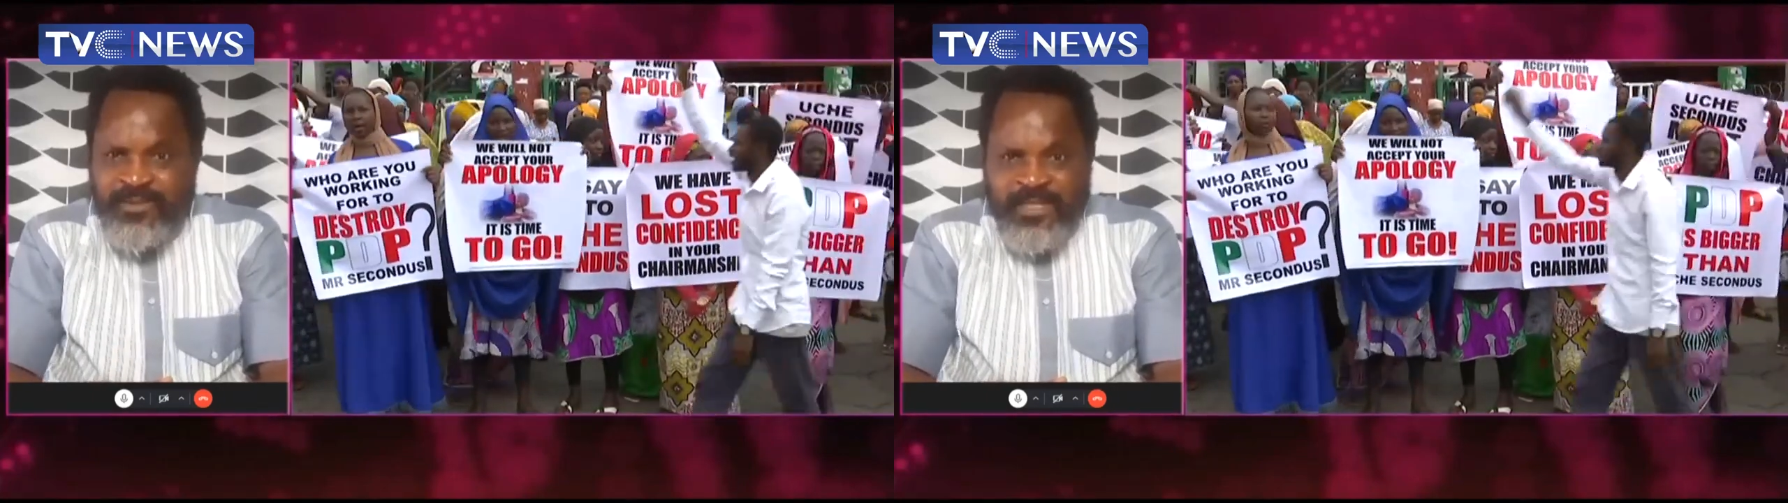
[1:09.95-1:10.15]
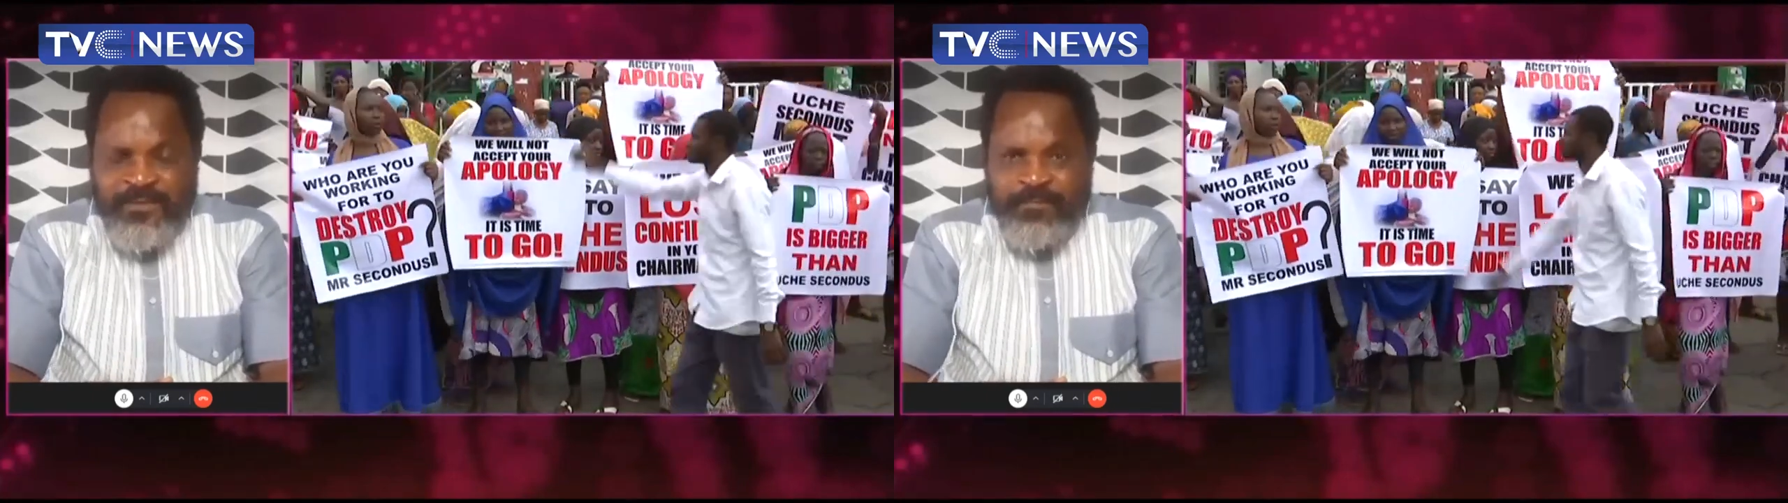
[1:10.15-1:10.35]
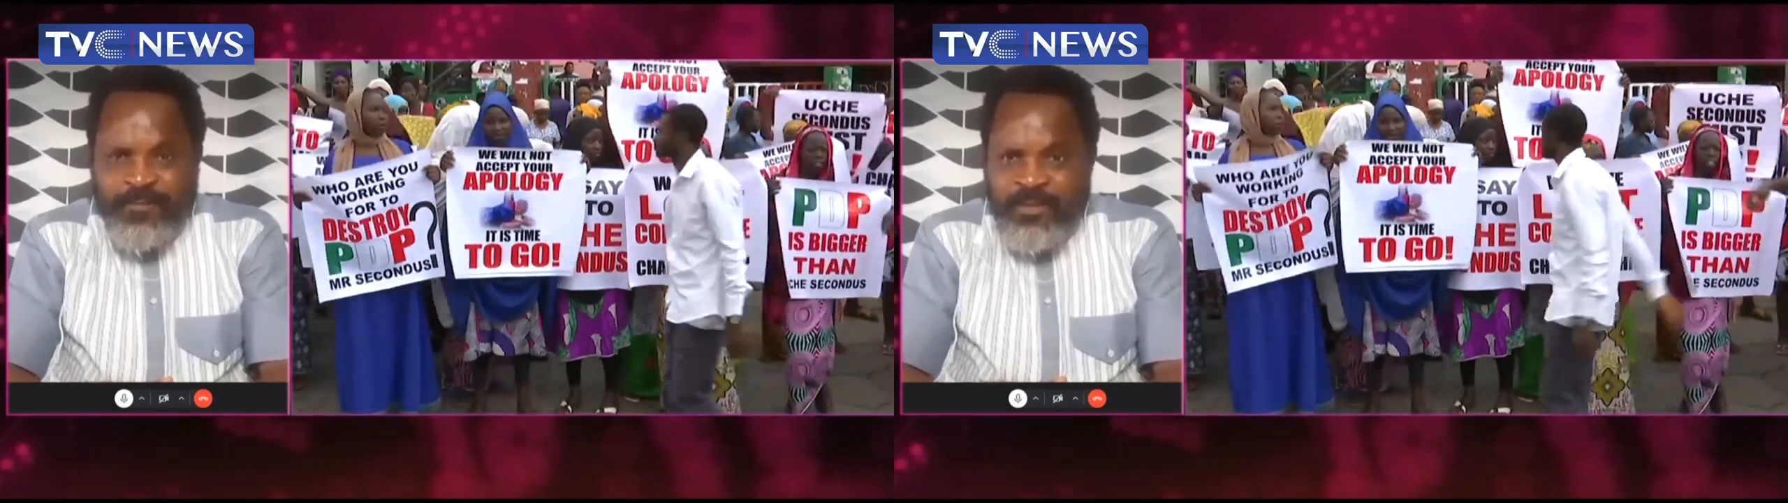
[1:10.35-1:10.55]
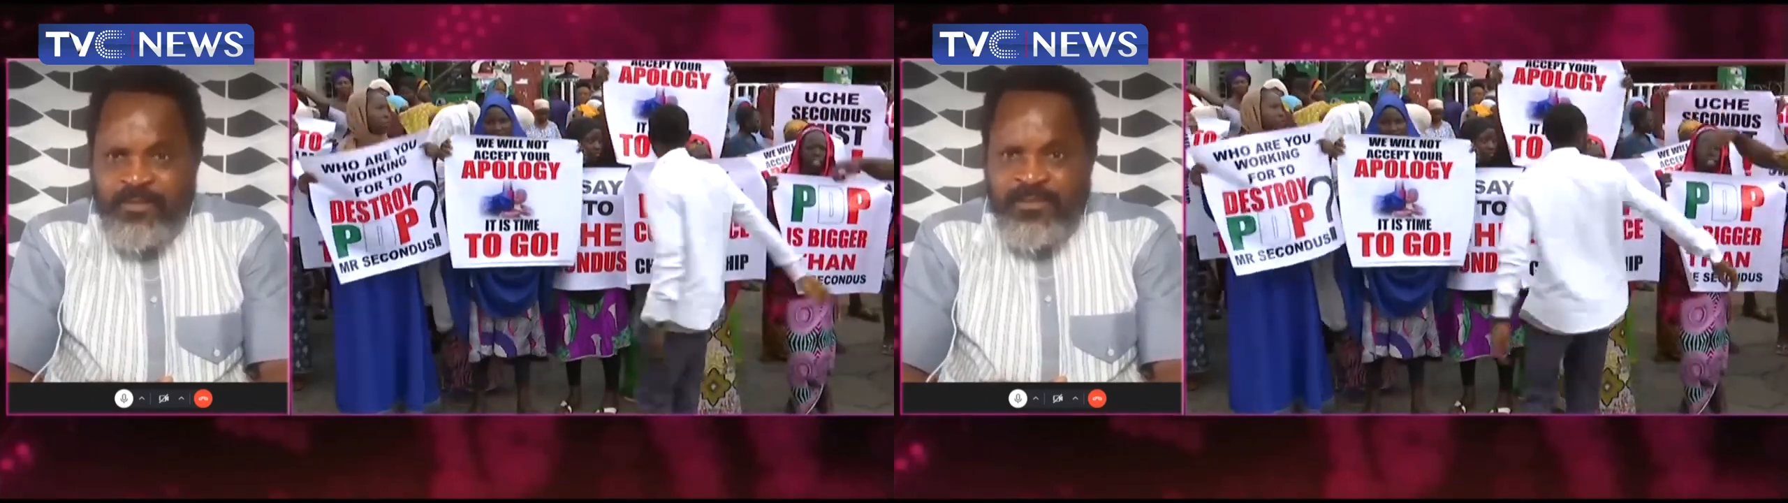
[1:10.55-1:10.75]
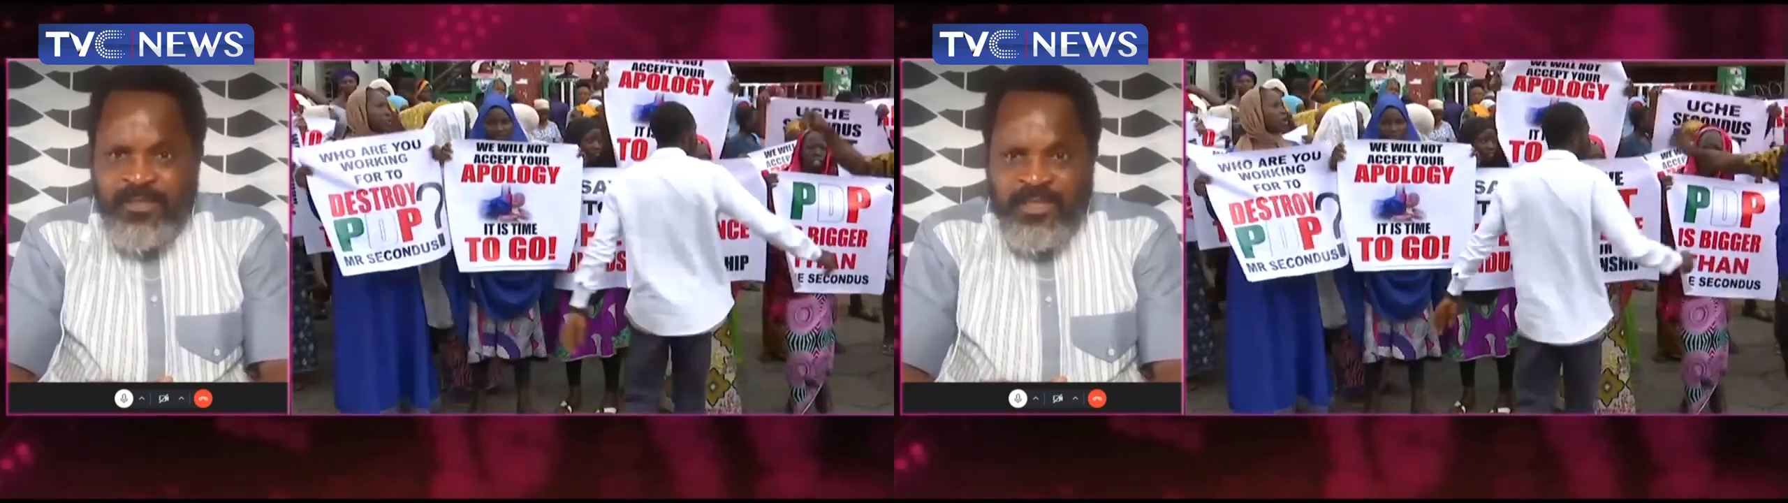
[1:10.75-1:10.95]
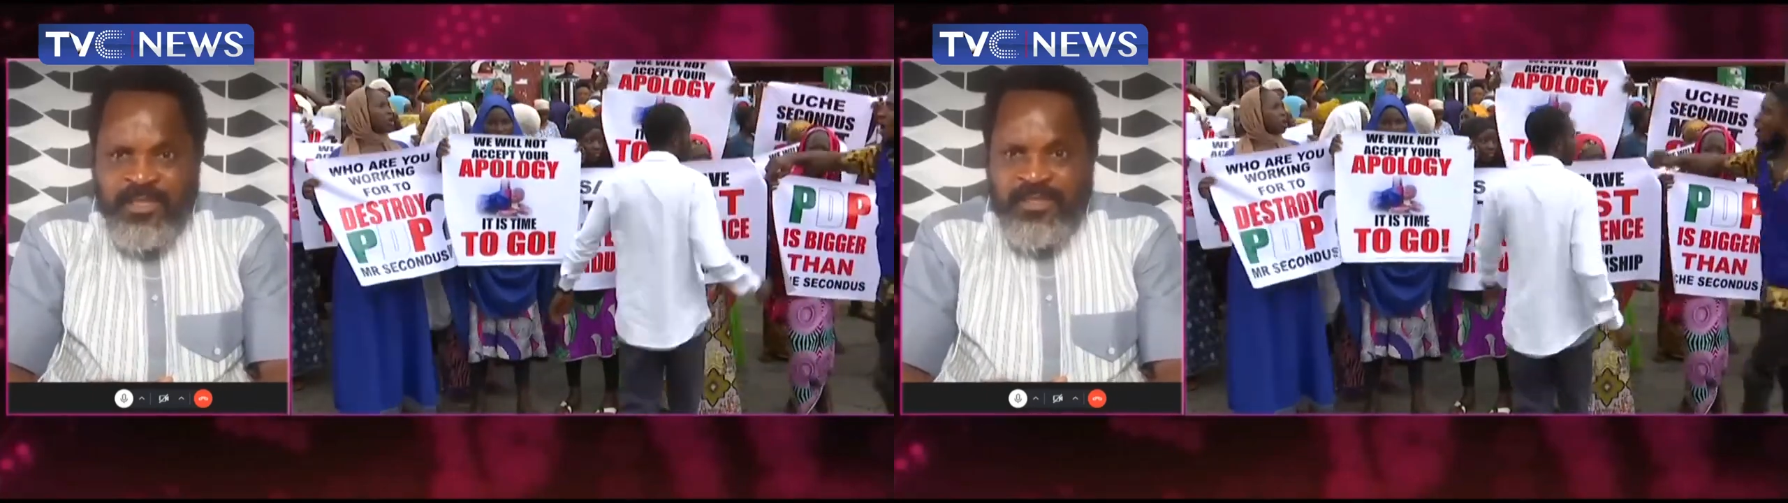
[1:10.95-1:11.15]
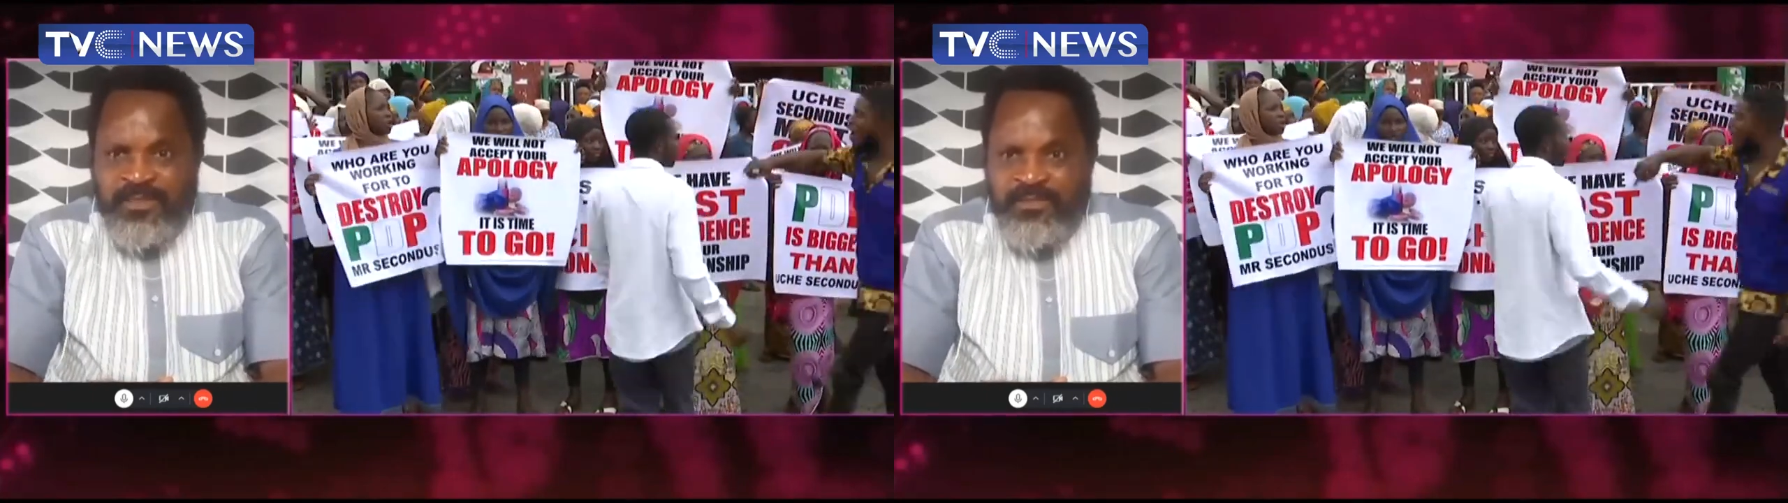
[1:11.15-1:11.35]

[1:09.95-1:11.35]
date. You see a